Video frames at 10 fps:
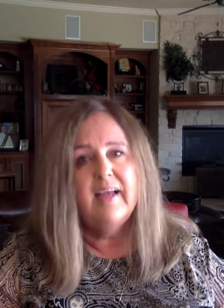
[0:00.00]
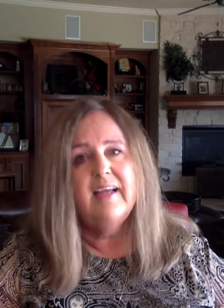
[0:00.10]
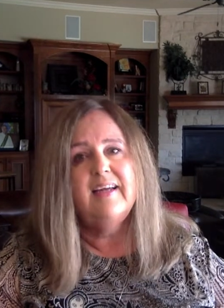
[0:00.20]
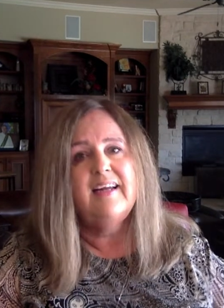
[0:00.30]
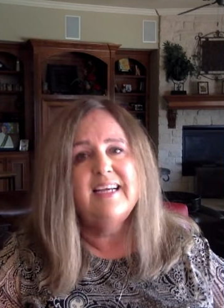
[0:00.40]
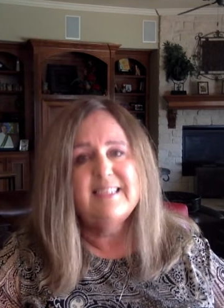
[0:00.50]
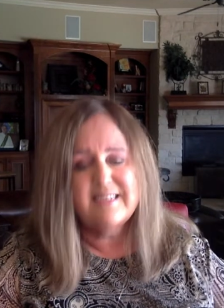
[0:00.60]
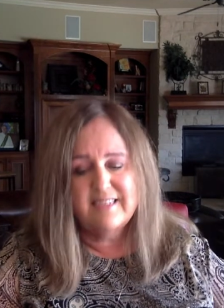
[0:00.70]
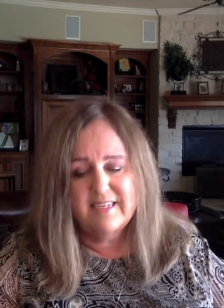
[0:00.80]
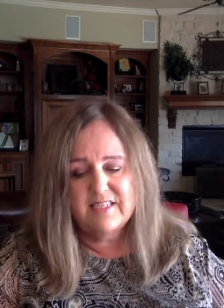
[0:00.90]
In last
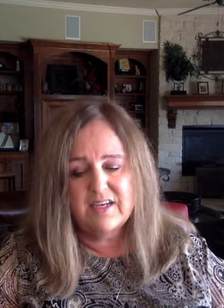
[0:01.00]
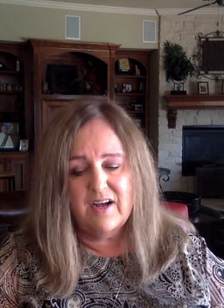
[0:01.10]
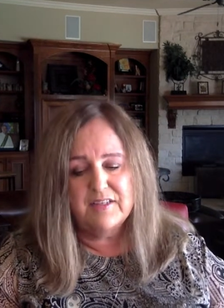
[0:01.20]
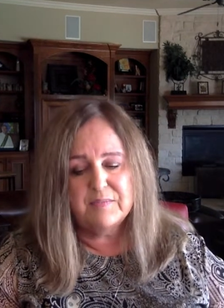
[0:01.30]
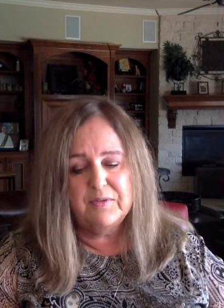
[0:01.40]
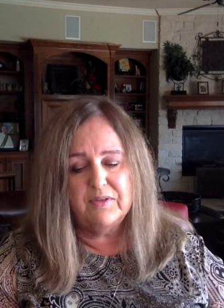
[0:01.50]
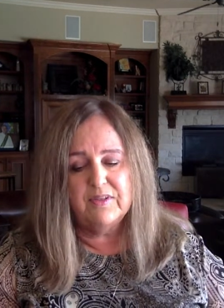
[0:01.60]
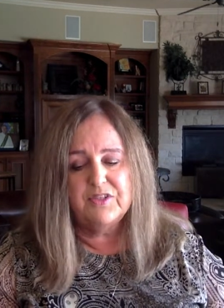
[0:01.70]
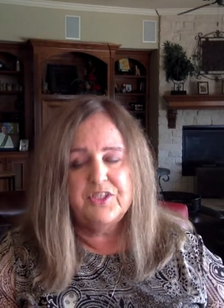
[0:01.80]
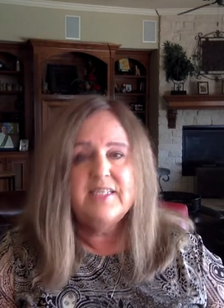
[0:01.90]
Sunday's Gospel,
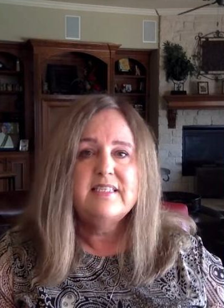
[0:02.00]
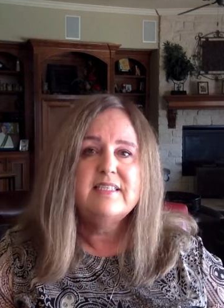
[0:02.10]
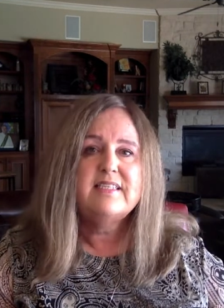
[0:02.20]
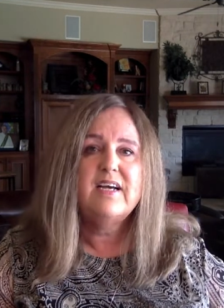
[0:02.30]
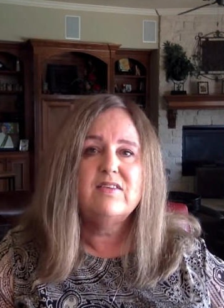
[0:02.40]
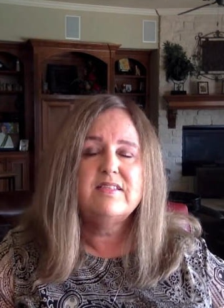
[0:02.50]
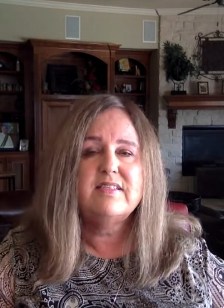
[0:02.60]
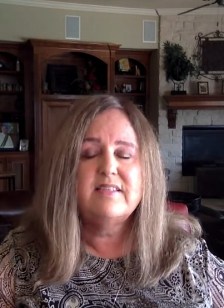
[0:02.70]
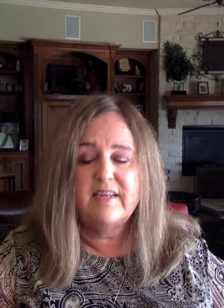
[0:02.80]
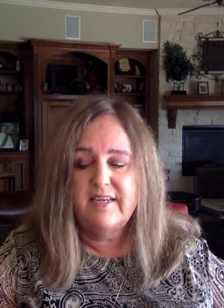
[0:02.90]
Jesus tells us
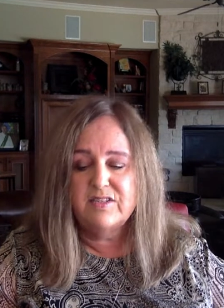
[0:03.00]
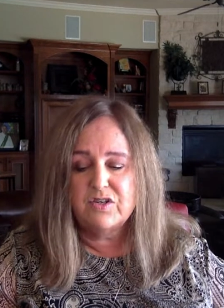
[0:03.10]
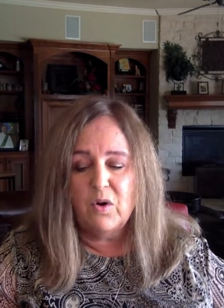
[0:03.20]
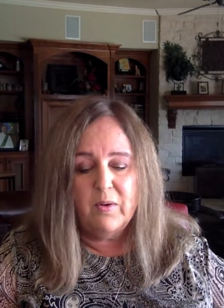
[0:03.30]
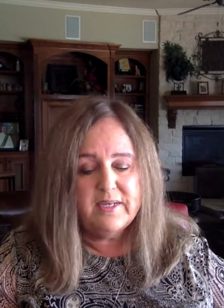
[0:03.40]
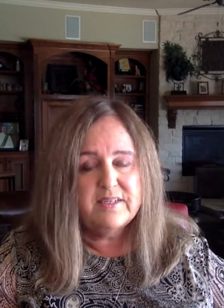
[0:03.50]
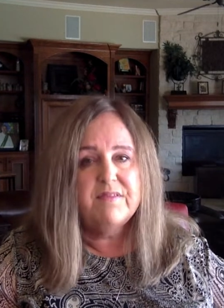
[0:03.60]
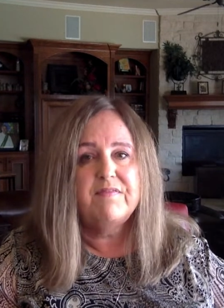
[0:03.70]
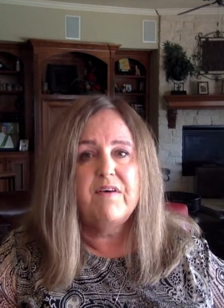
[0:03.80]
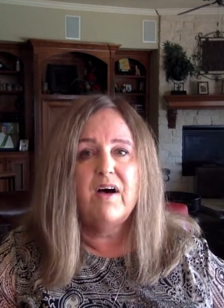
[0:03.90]
that He is going to
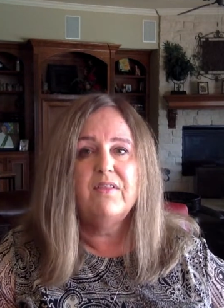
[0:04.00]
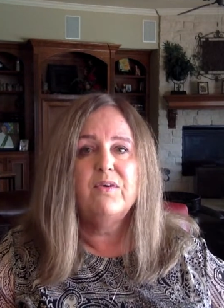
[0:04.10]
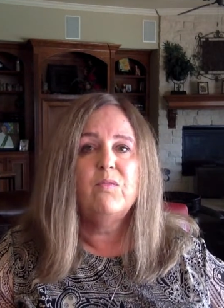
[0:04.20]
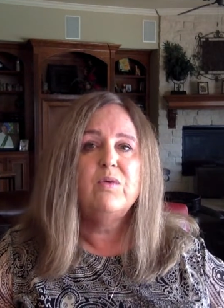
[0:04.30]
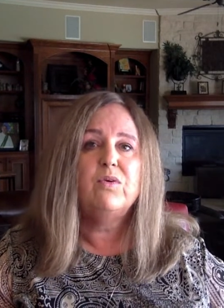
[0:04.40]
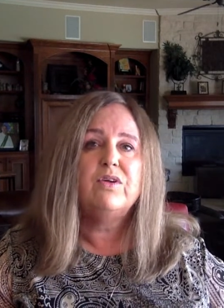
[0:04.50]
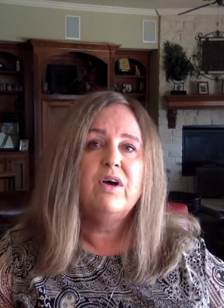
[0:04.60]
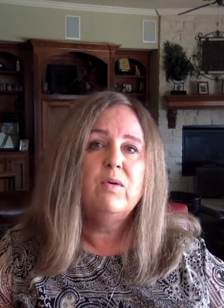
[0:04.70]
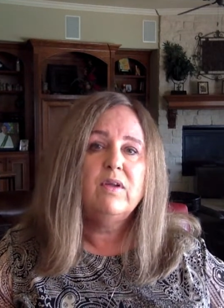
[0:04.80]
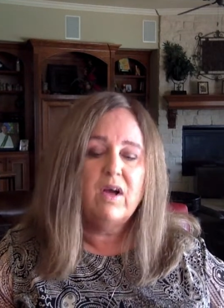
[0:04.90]
the Father and we will
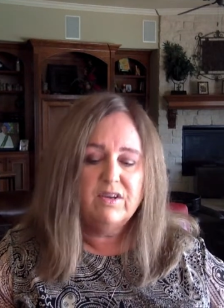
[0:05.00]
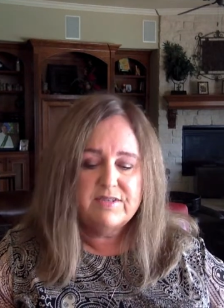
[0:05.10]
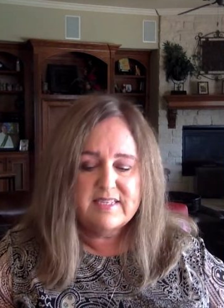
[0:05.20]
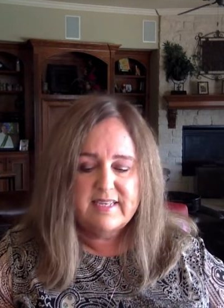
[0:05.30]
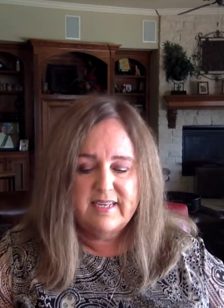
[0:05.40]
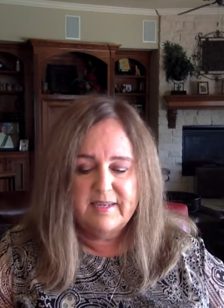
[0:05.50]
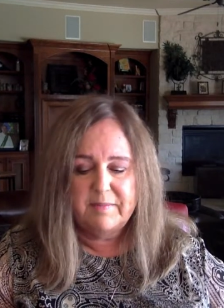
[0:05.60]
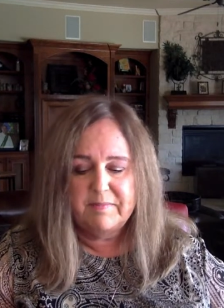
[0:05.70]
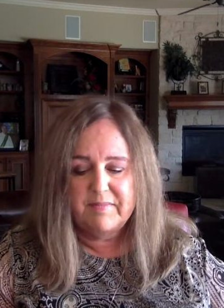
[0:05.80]
no longer see Him.